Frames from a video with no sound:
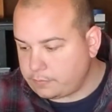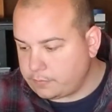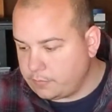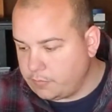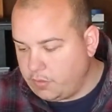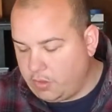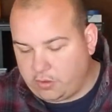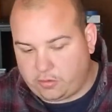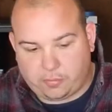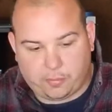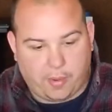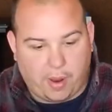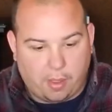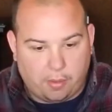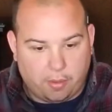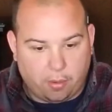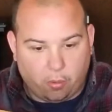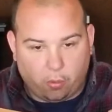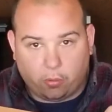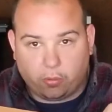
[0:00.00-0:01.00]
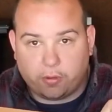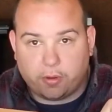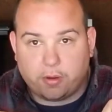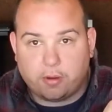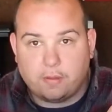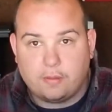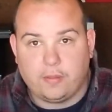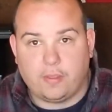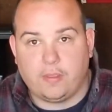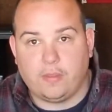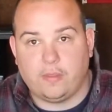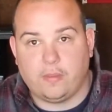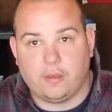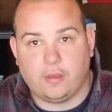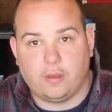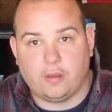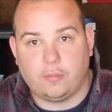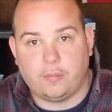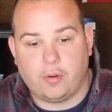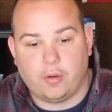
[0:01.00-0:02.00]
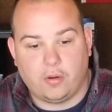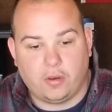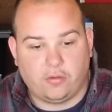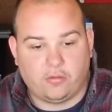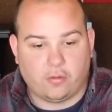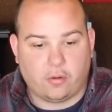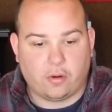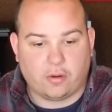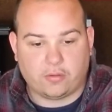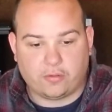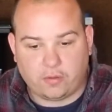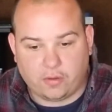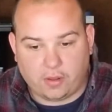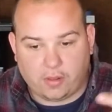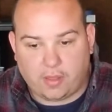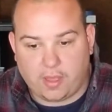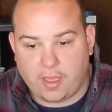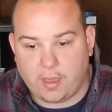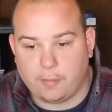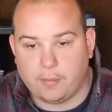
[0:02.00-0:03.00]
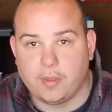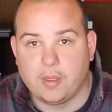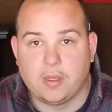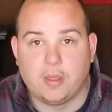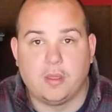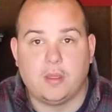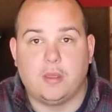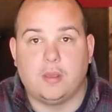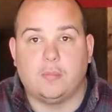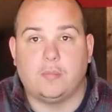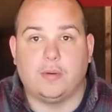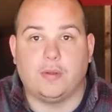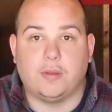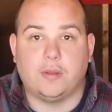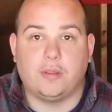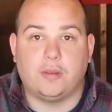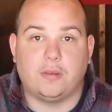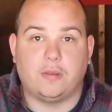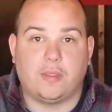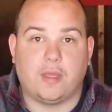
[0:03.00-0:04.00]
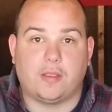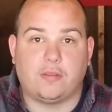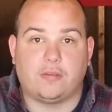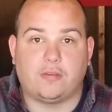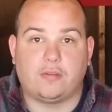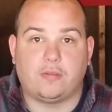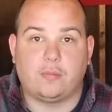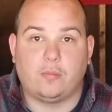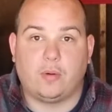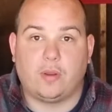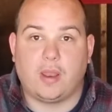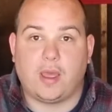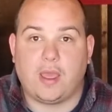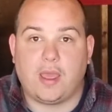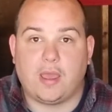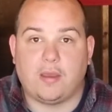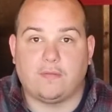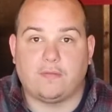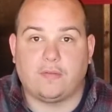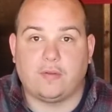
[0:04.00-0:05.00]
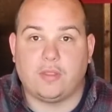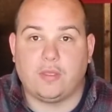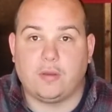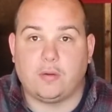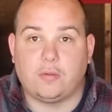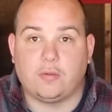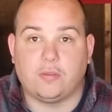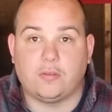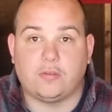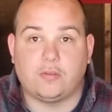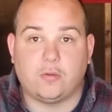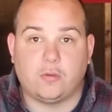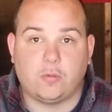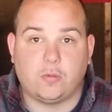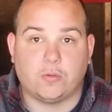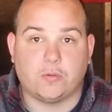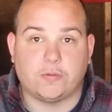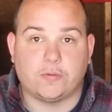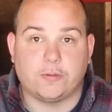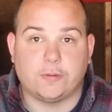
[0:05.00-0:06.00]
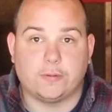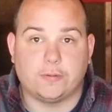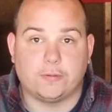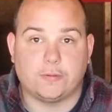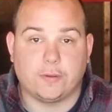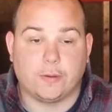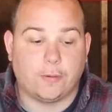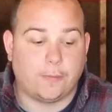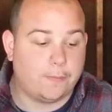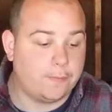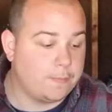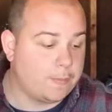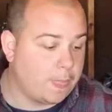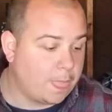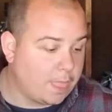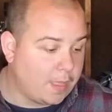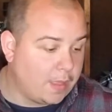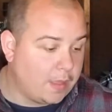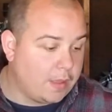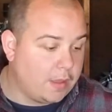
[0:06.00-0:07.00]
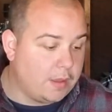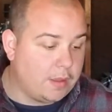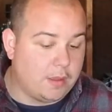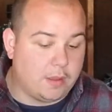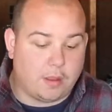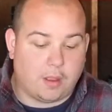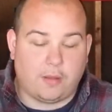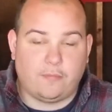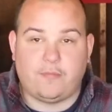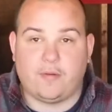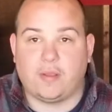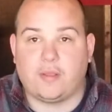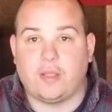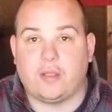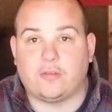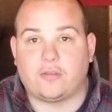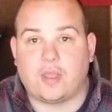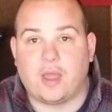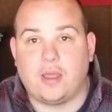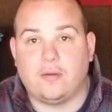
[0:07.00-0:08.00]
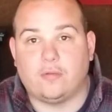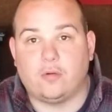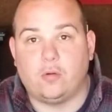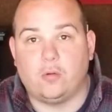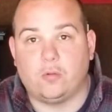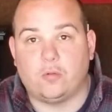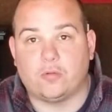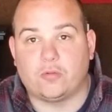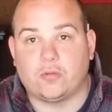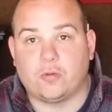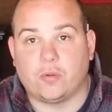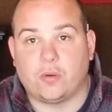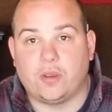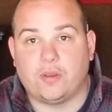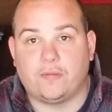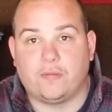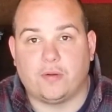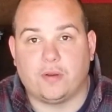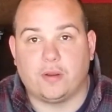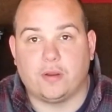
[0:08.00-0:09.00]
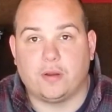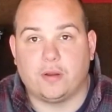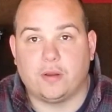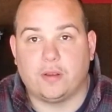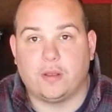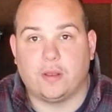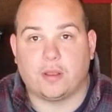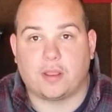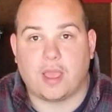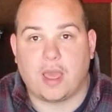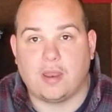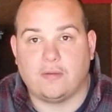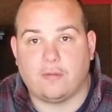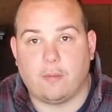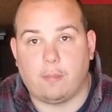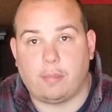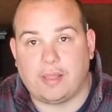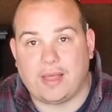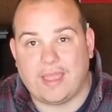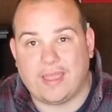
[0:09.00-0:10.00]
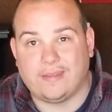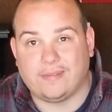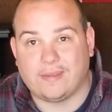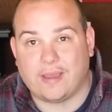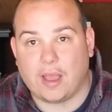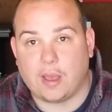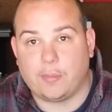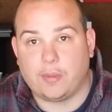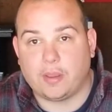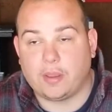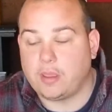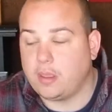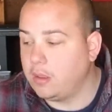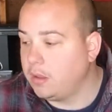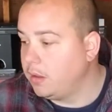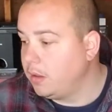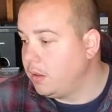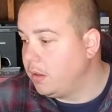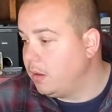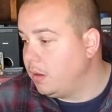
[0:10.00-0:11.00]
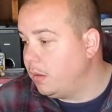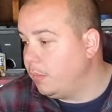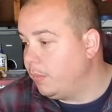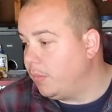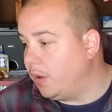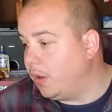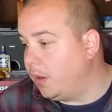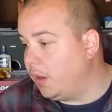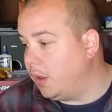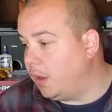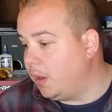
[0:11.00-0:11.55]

This is probably older than the Pony Jorgensen clamp, but that's what I have for the oldest tools. So I figured that was kind of a cool story for a kind of a bland topic. But